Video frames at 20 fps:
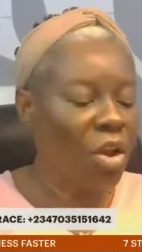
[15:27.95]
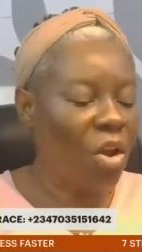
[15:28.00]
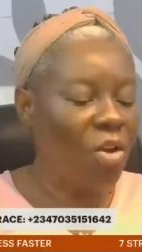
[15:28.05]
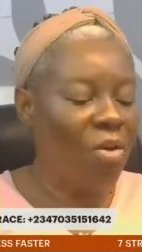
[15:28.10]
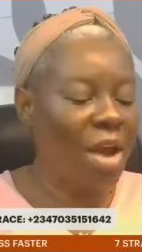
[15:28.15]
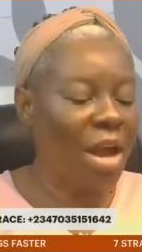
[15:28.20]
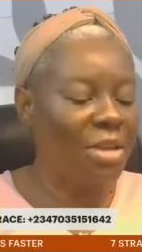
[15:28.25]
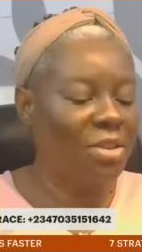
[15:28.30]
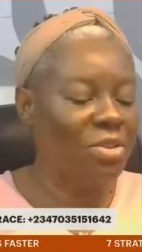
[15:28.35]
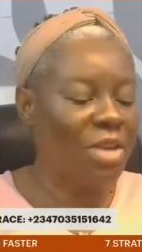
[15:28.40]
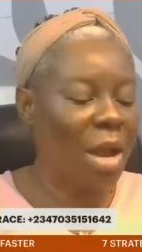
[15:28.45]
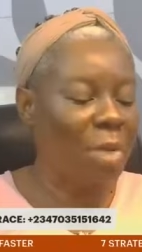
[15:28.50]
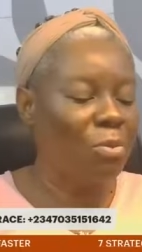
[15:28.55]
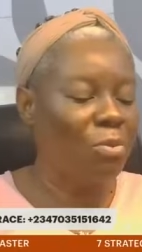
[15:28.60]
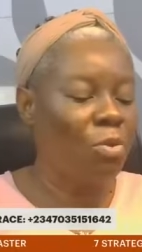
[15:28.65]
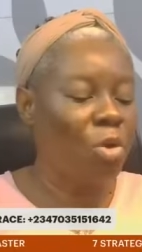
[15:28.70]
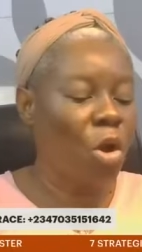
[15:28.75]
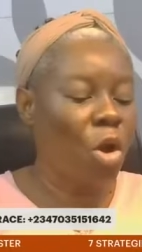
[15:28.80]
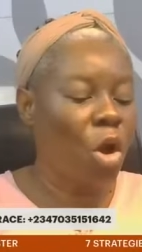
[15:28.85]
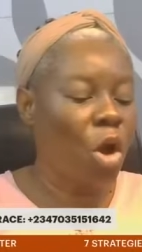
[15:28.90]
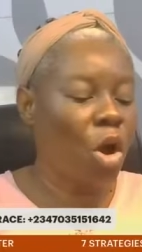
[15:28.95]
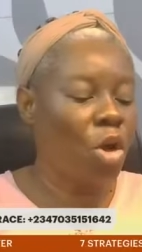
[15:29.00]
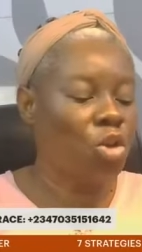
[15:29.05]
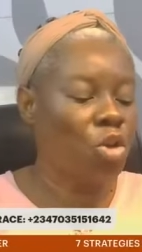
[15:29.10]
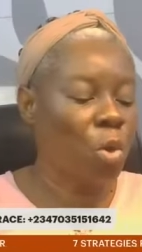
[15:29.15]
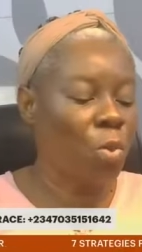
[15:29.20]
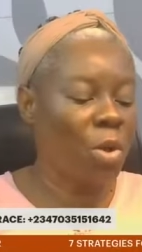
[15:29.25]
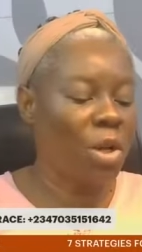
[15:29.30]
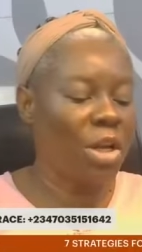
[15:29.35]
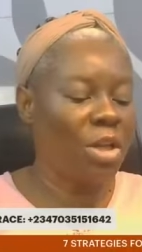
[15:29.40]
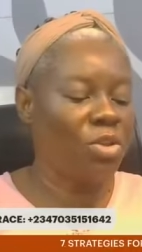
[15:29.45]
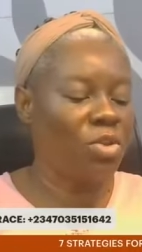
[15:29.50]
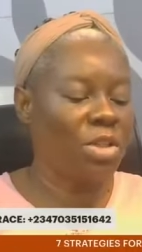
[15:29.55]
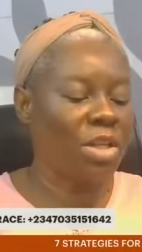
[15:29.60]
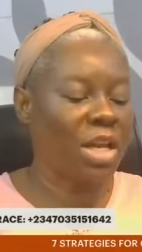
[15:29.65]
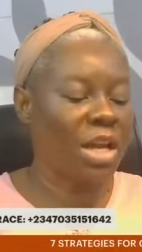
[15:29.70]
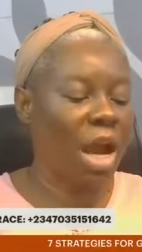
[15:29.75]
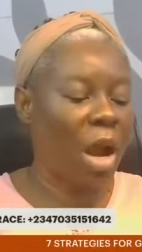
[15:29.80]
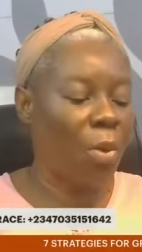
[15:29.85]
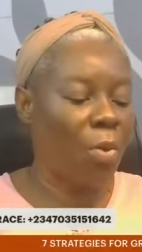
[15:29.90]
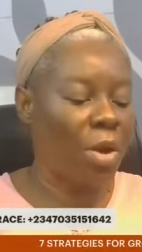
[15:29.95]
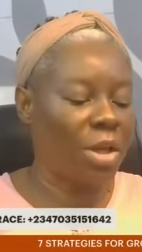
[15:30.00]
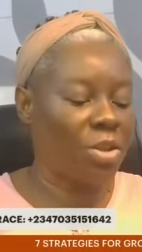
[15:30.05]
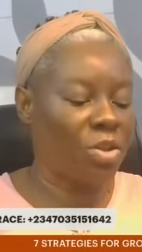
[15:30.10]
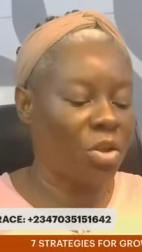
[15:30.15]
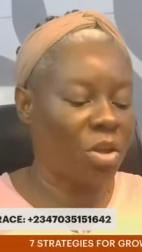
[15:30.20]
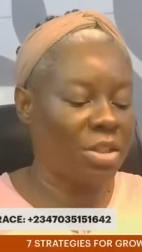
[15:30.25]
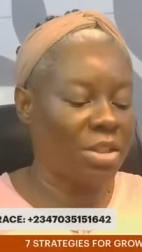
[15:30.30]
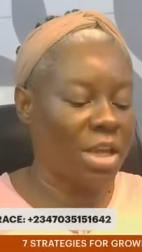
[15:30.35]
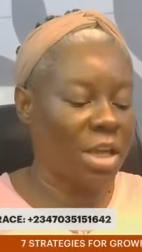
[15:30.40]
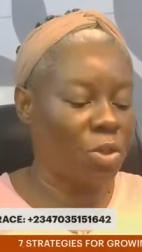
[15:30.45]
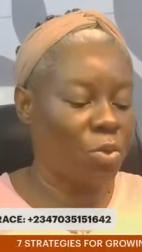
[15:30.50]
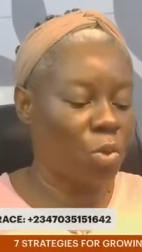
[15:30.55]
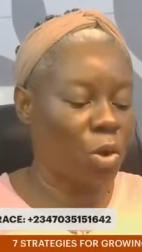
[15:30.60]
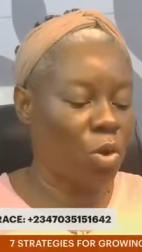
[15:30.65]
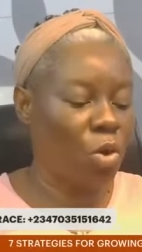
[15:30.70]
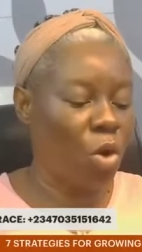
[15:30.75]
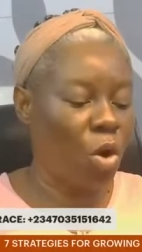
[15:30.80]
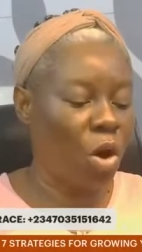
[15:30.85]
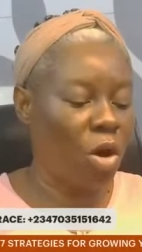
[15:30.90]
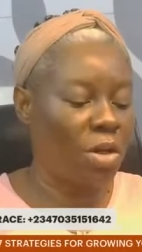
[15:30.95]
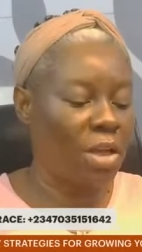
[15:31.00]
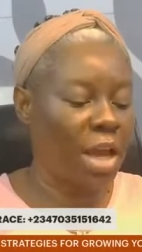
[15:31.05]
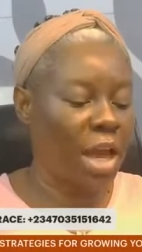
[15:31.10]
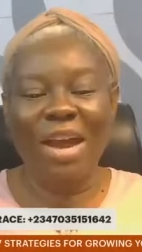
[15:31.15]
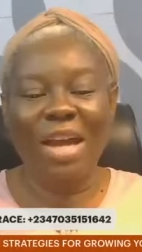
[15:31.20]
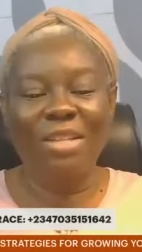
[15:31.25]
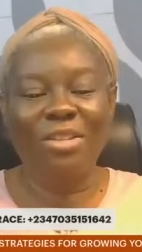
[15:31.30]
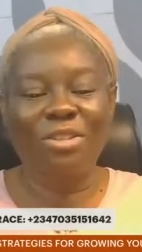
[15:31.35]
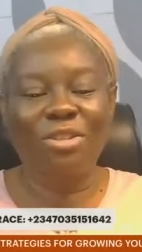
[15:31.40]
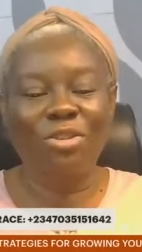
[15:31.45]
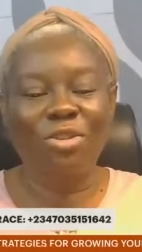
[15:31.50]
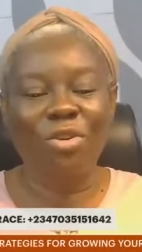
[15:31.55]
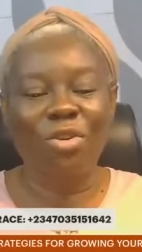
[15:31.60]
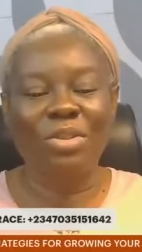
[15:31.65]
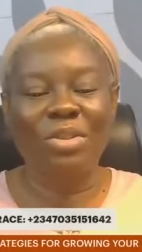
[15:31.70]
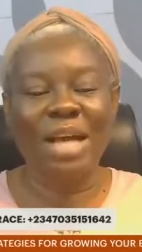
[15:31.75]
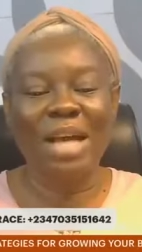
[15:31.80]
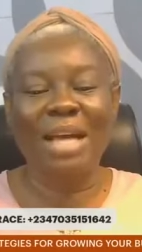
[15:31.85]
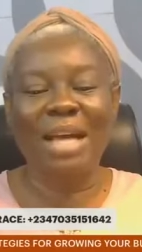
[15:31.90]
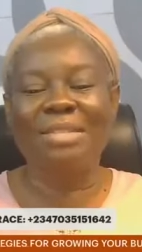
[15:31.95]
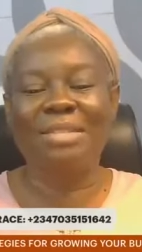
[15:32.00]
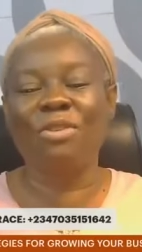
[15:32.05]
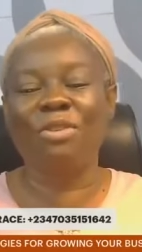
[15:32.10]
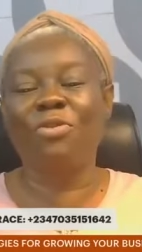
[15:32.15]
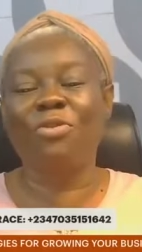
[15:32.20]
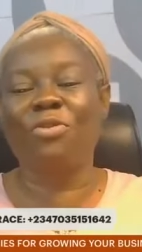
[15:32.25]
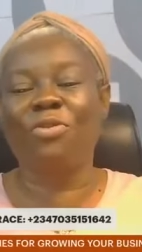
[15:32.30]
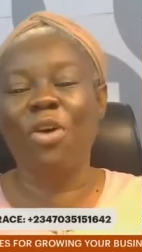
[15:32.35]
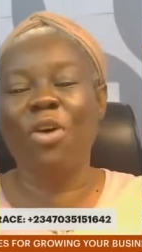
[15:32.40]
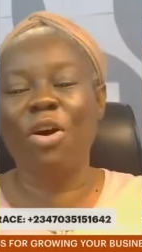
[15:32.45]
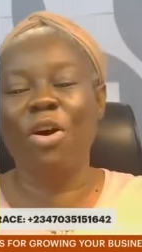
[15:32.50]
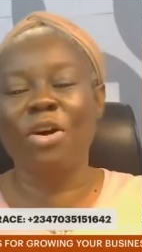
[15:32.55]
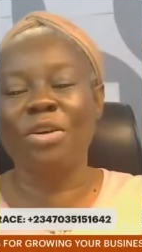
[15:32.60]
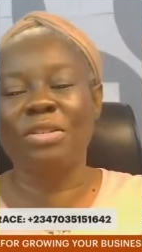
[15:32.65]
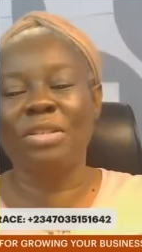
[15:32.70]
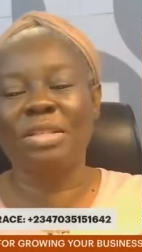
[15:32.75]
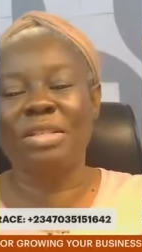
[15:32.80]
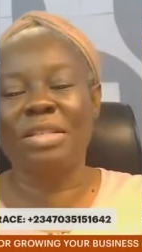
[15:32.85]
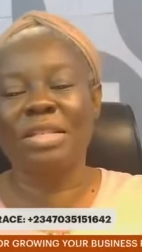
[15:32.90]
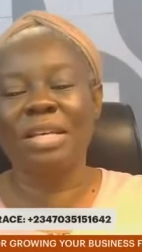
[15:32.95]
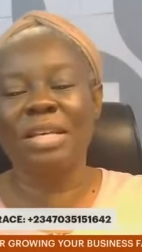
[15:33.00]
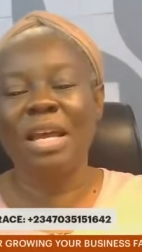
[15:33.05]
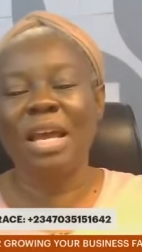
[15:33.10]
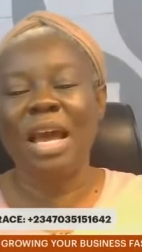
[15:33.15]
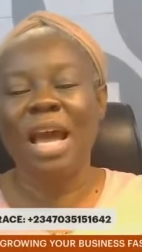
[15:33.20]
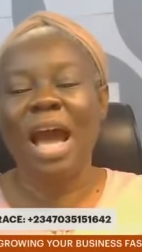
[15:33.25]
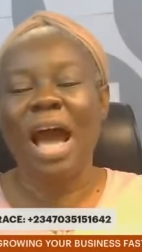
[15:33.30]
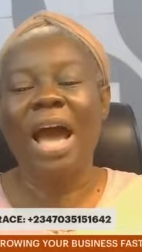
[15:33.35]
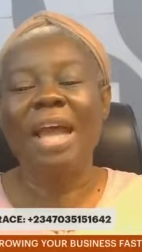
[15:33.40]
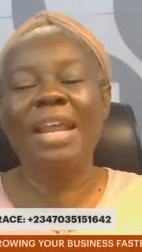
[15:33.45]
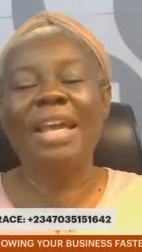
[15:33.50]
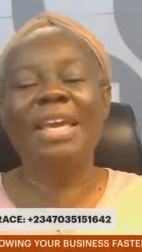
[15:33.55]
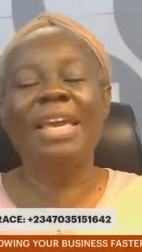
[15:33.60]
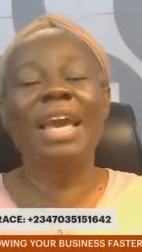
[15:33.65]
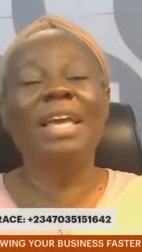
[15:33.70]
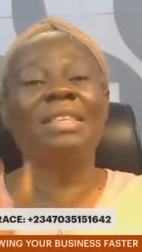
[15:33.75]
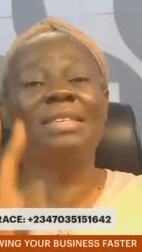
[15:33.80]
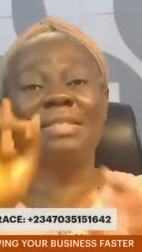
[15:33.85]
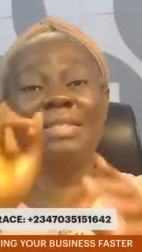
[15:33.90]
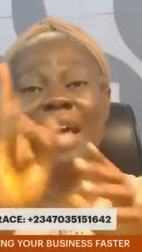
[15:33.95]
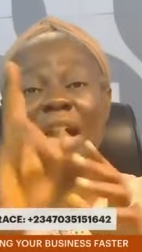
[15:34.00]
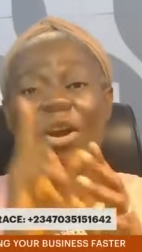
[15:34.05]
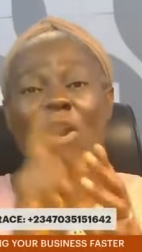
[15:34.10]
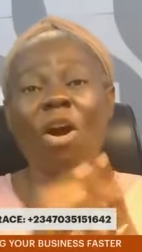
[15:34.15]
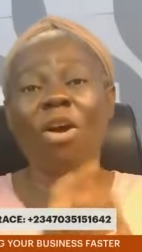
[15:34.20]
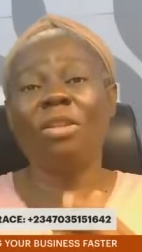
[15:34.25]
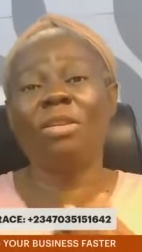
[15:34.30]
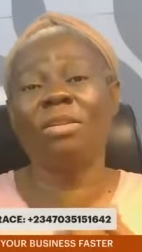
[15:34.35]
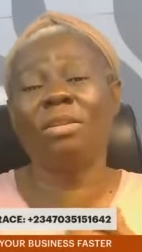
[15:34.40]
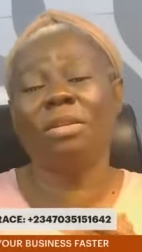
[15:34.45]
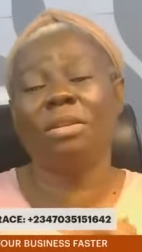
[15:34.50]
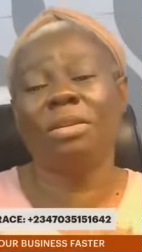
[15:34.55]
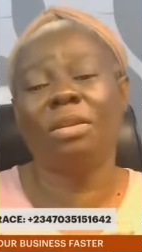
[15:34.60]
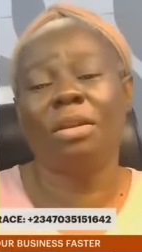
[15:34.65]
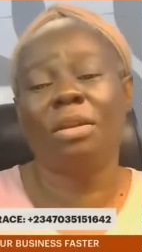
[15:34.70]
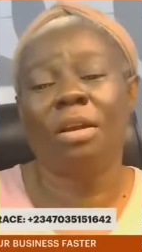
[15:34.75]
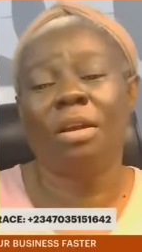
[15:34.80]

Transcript: All right, so I'm also willing to take our questions as we go on. All right, so that's the first. And again, the second